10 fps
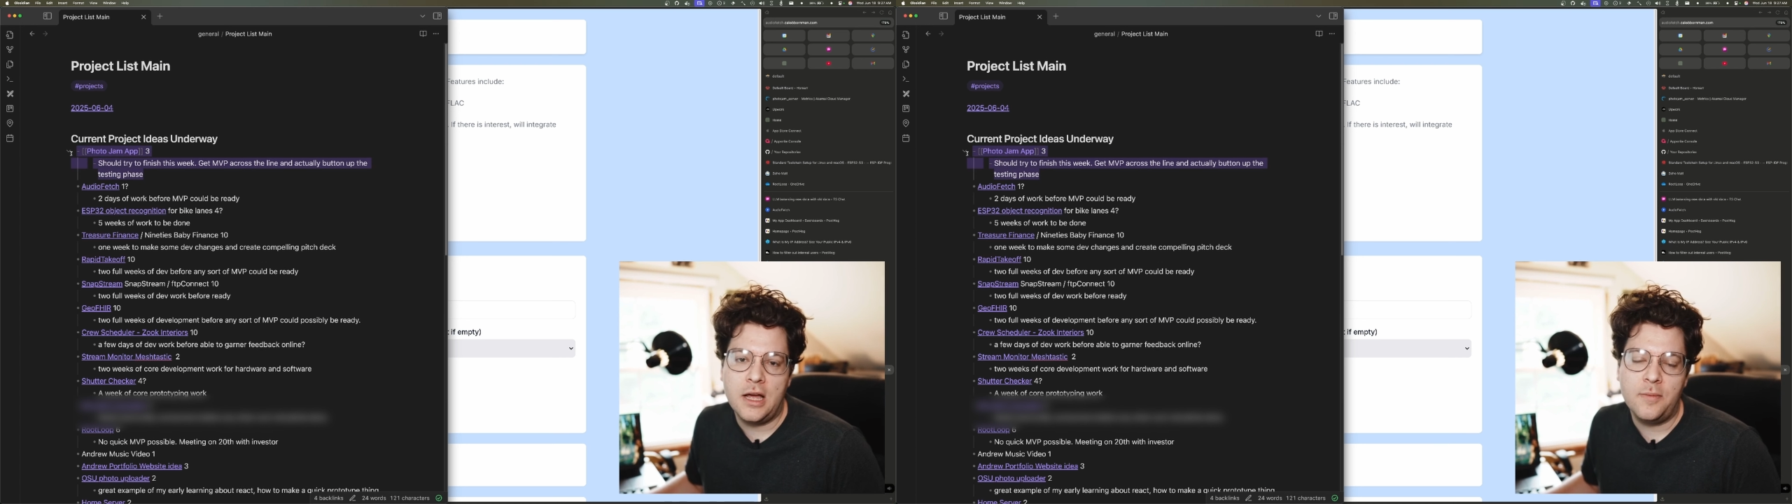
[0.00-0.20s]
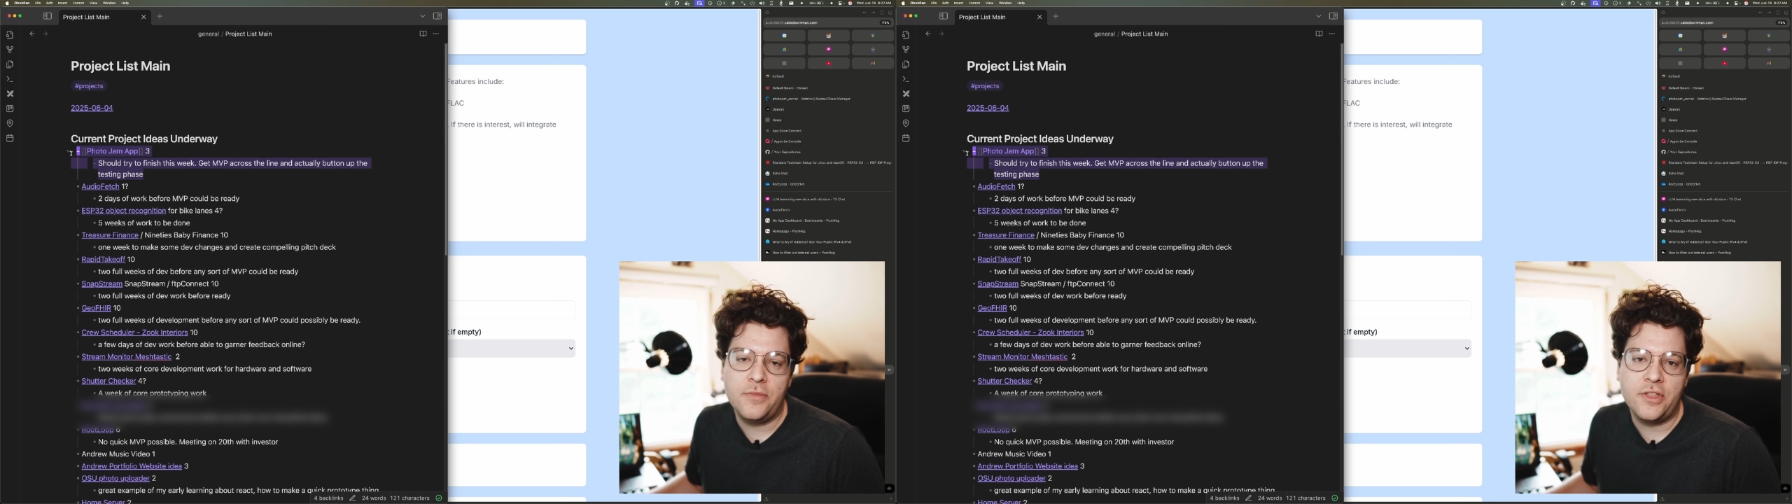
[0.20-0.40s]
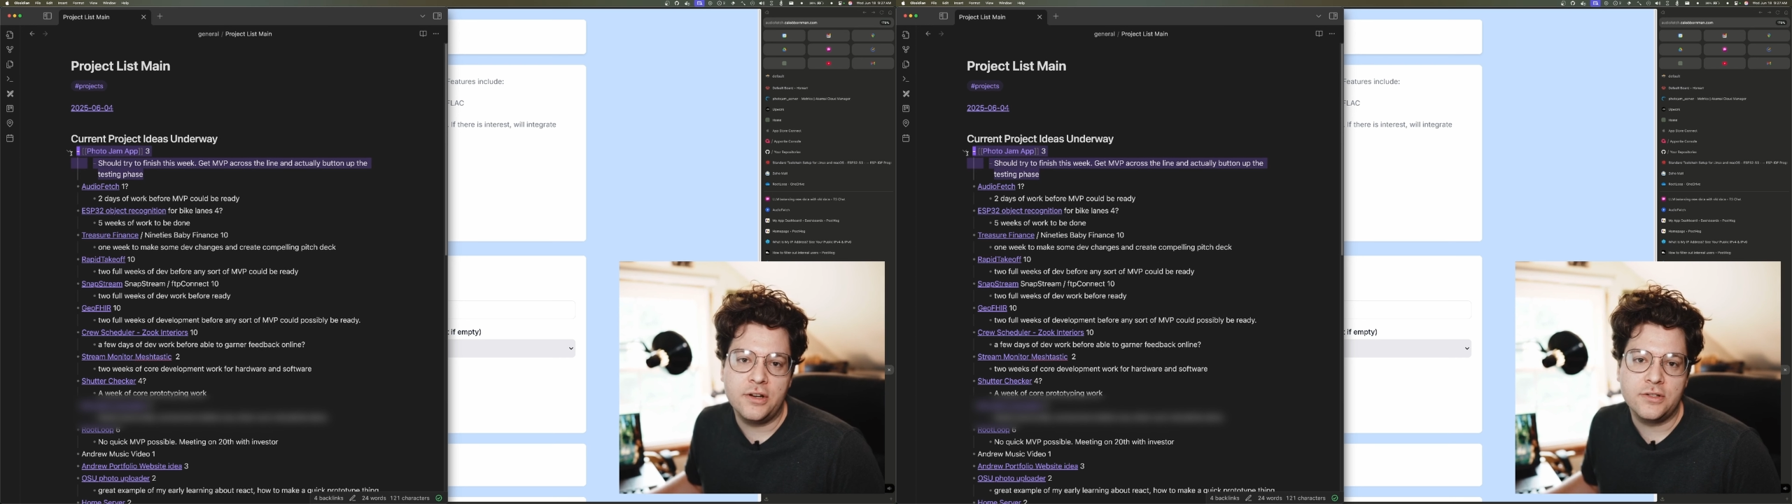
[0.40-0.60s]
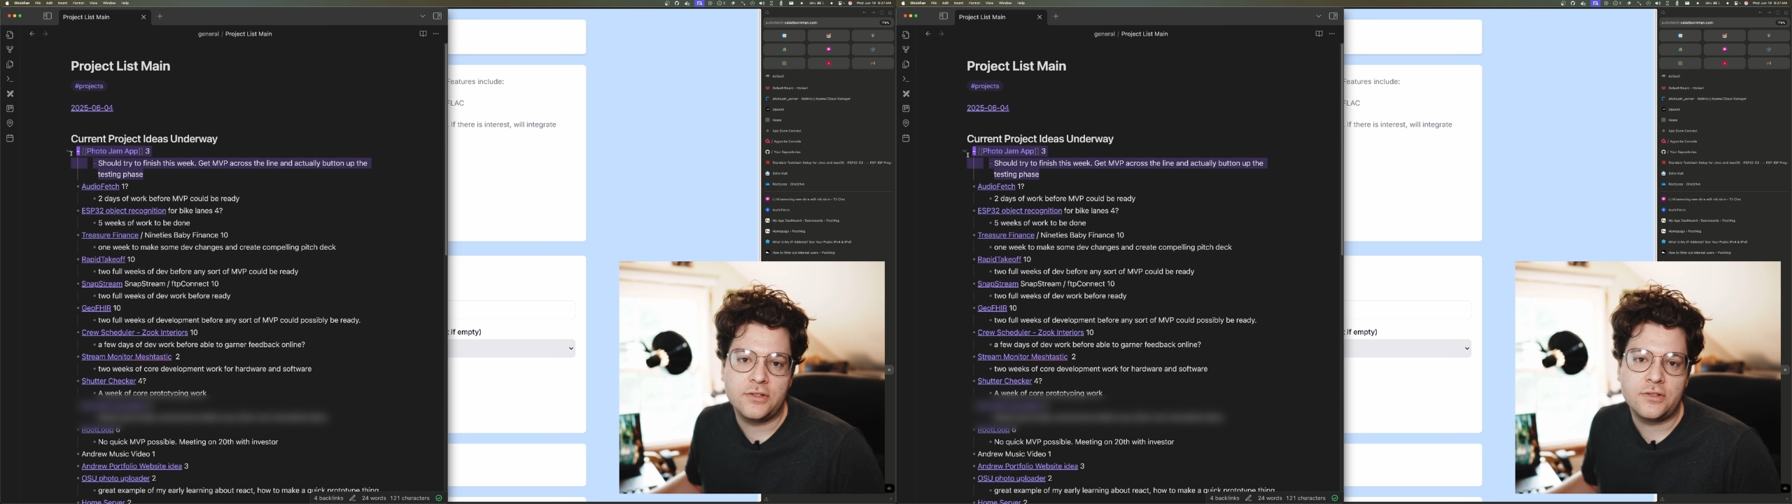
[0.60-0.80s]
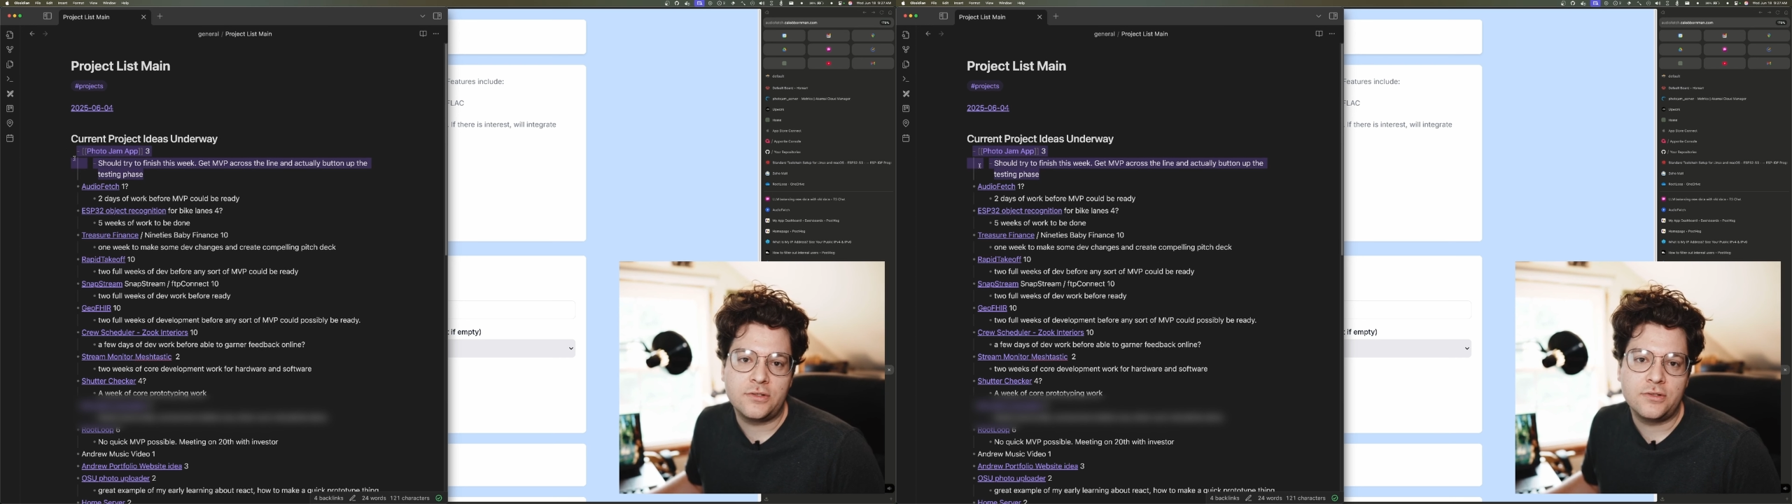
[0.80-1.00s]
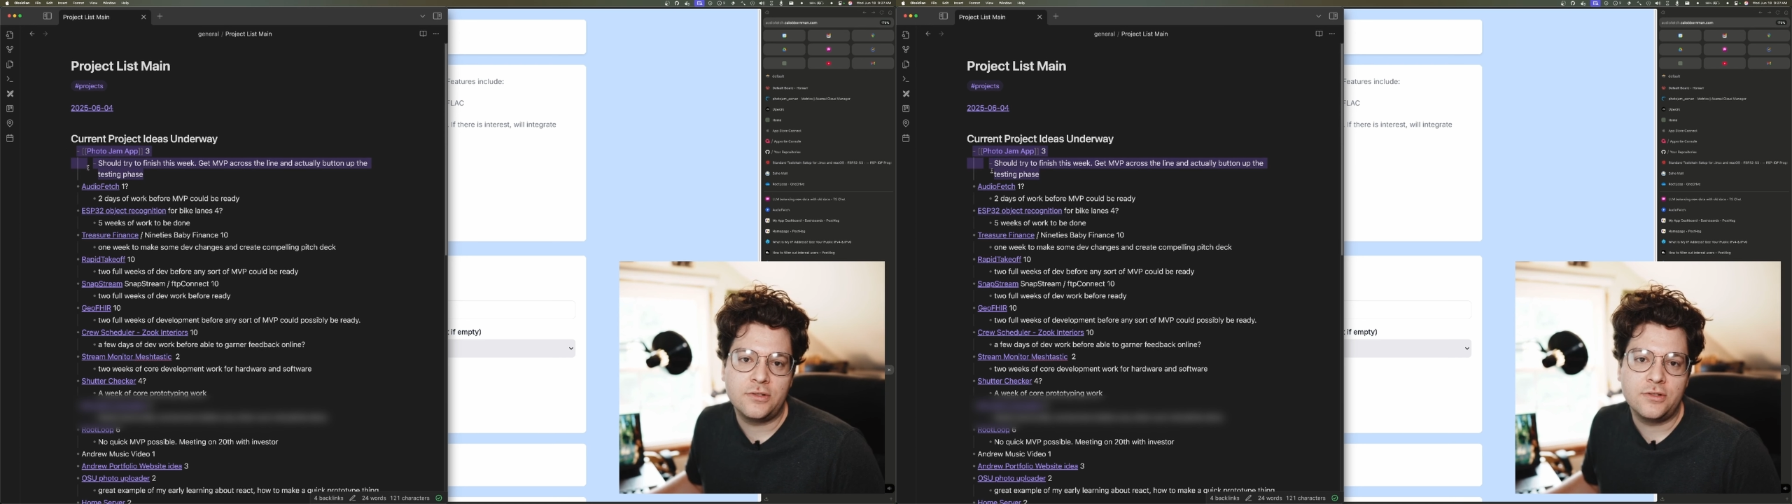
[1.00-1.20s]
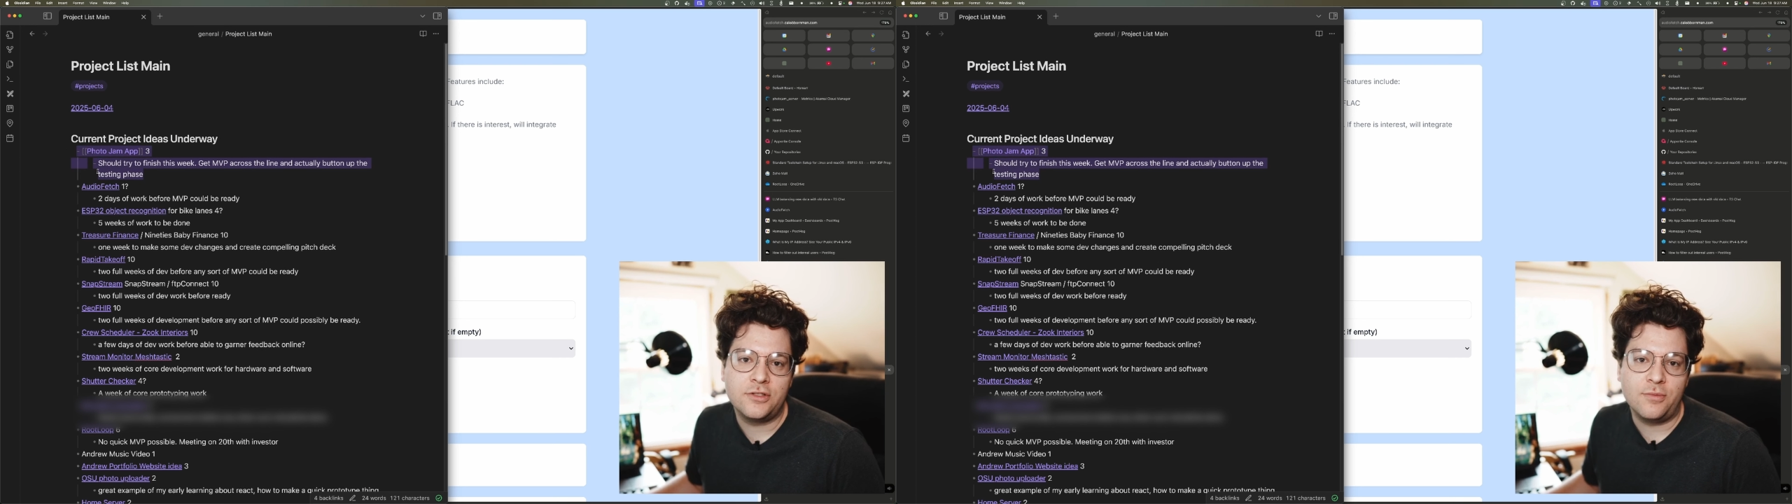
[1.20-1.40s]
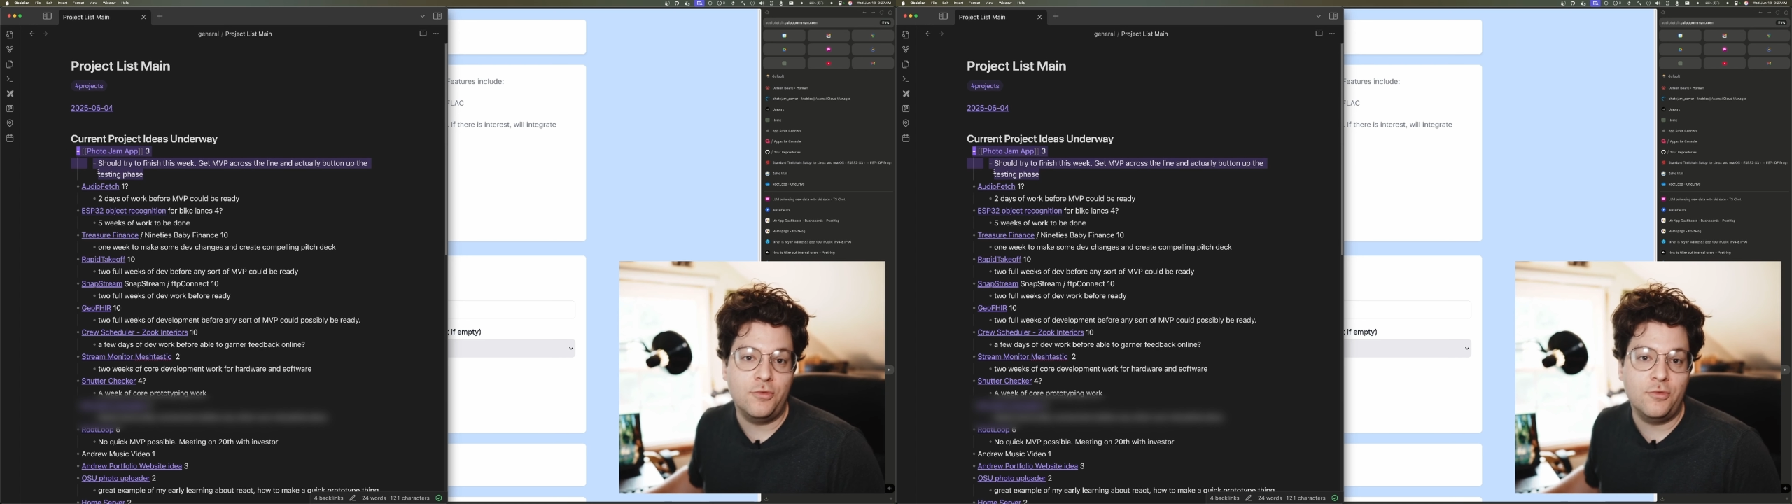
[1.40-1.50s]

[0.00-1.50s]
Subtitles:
there's some